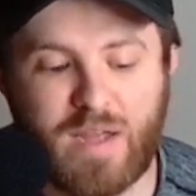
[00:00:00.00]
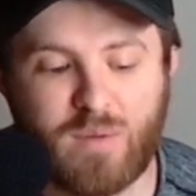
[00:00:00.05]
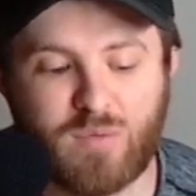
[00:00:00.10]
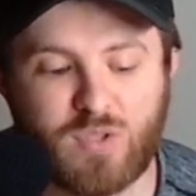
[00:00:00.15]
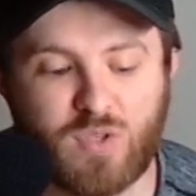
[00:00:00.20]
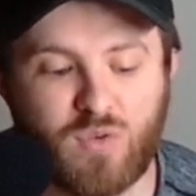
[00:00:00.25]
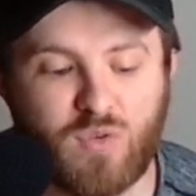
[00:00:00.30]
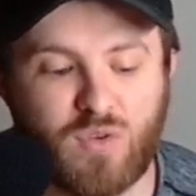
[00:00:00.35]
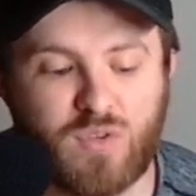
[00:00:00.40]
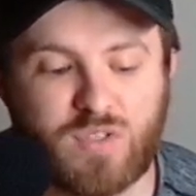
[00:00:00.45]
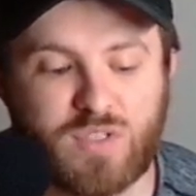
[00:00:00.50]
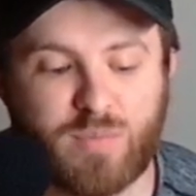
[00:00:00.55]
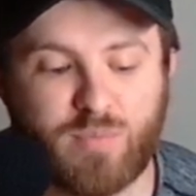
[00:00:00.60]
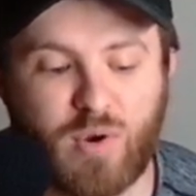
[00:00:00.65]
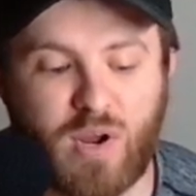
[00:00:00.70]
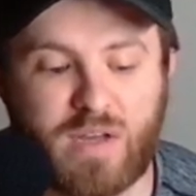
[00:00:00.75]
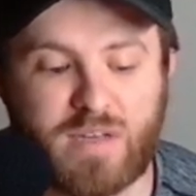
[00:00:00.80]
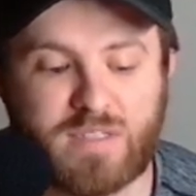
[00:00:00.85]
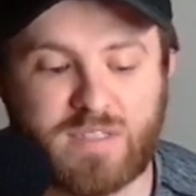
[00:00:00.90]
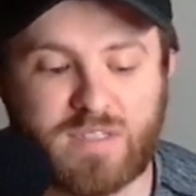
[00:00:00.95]
I was a little
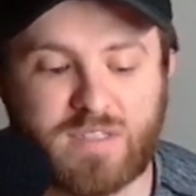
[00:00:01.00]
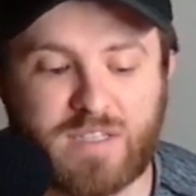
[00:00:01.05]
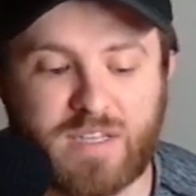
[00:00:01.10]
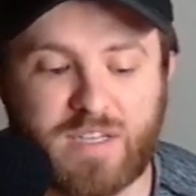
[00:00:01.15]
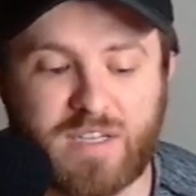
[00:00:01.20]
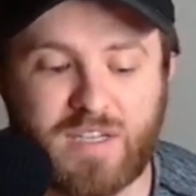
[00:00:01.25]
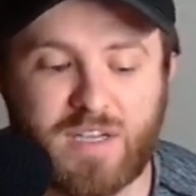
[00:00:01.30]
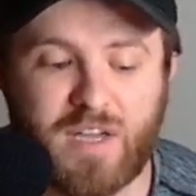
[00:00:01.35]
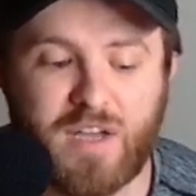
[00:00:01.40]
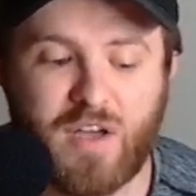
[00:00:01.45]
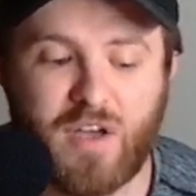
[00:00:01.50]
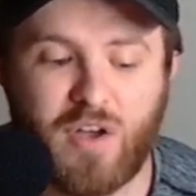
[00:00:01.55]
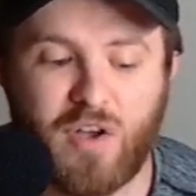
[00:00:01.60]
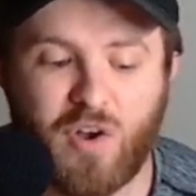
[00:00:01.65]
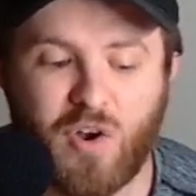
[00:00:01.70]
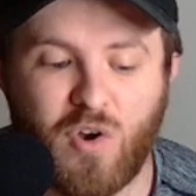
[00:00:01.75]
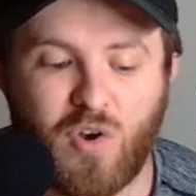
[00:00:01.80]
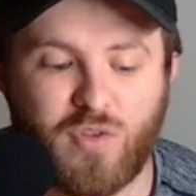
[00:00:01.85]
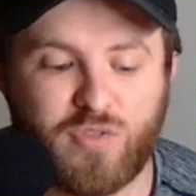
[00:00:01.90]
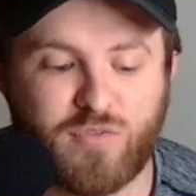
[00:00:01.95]
surprised to see
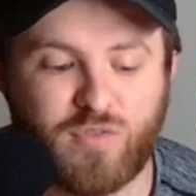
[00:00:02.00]
all